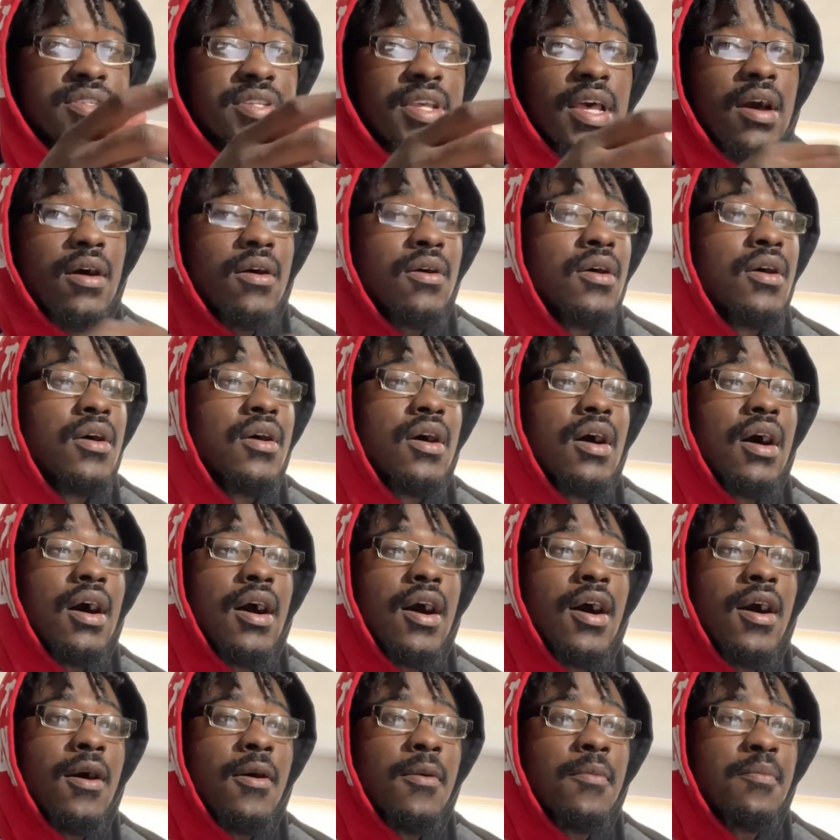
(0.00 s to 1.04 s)
out.
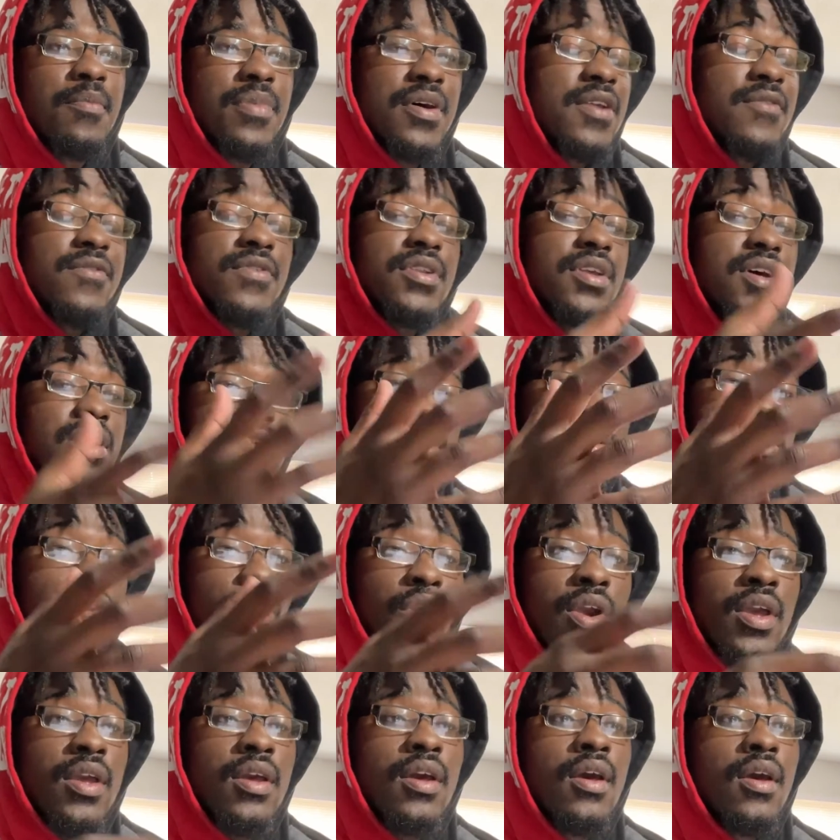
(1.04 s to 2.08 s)
But if it does,
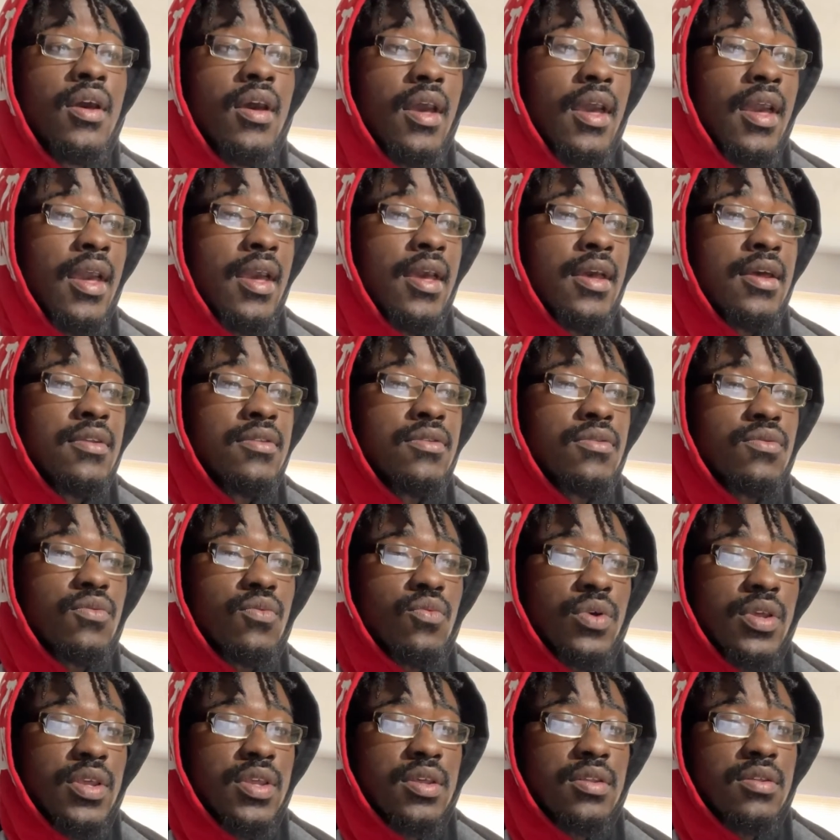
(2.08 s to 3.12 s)
great, and
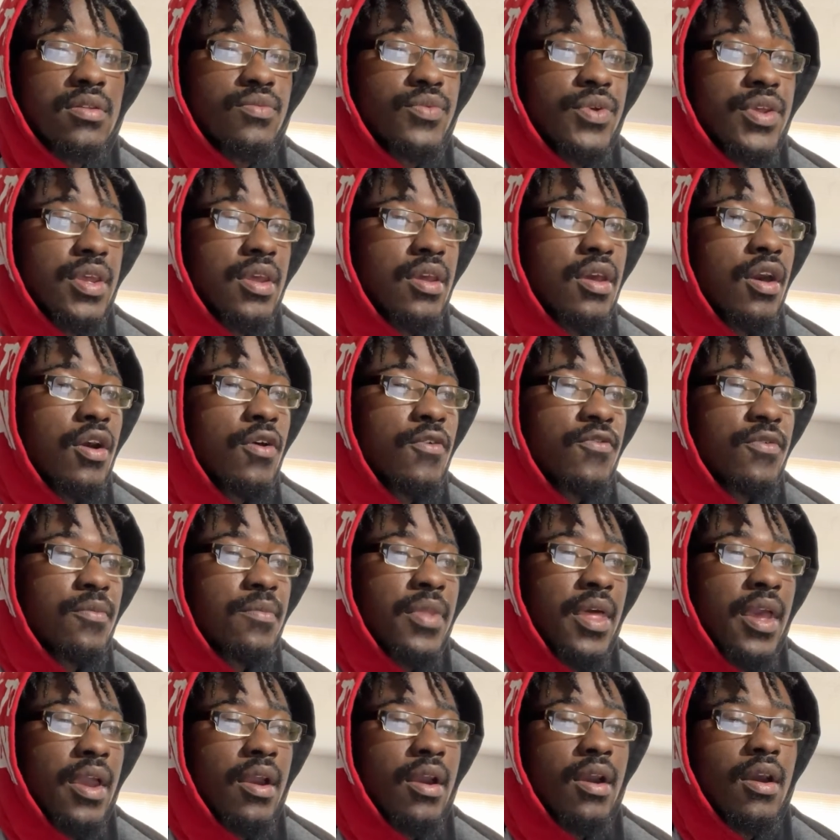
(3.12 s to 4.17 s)
we can go from
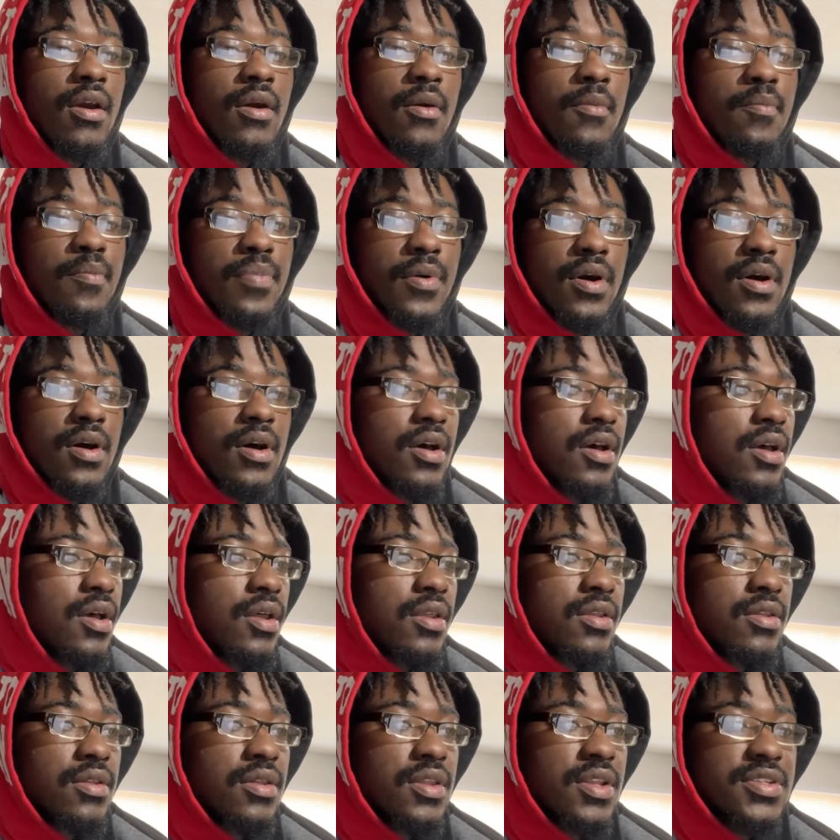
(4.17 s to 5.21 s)
there. But
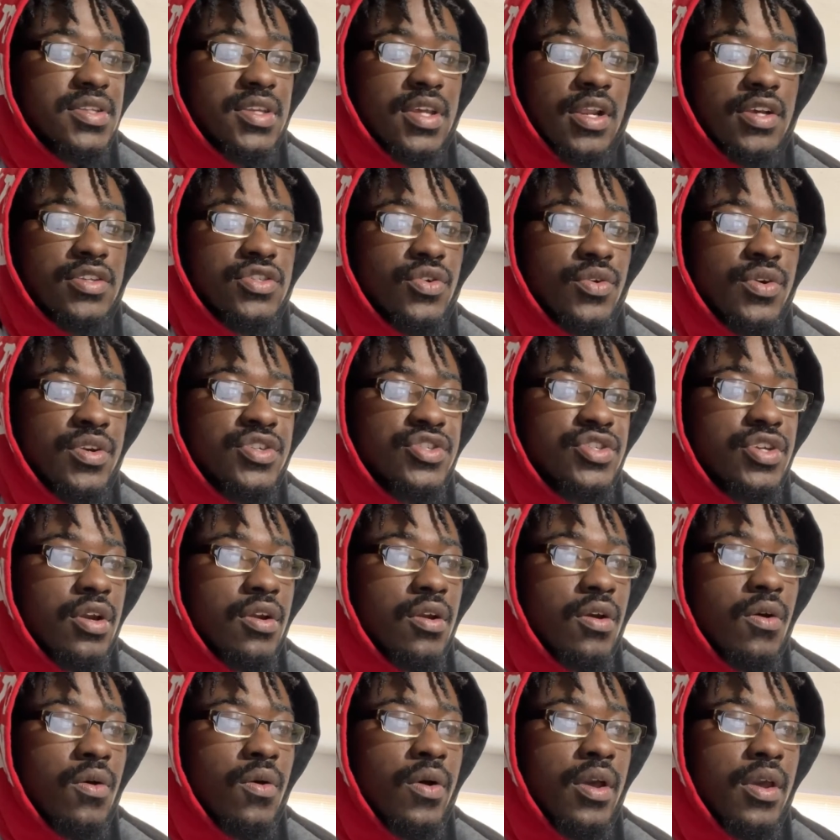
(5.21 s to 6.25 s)
let's get our screen share
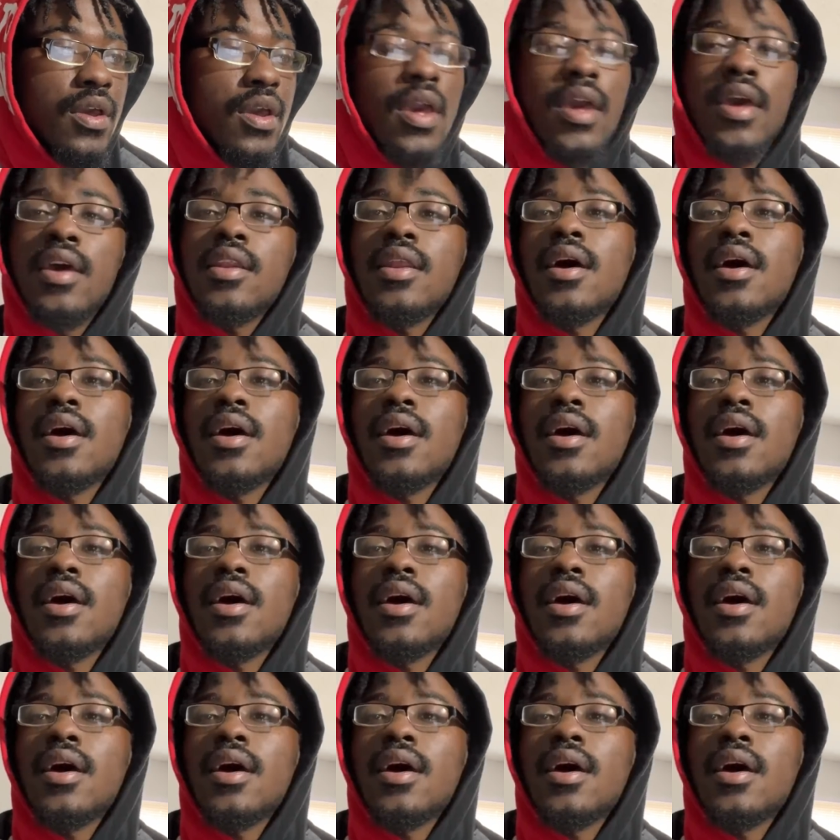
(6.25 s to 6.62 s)
going, and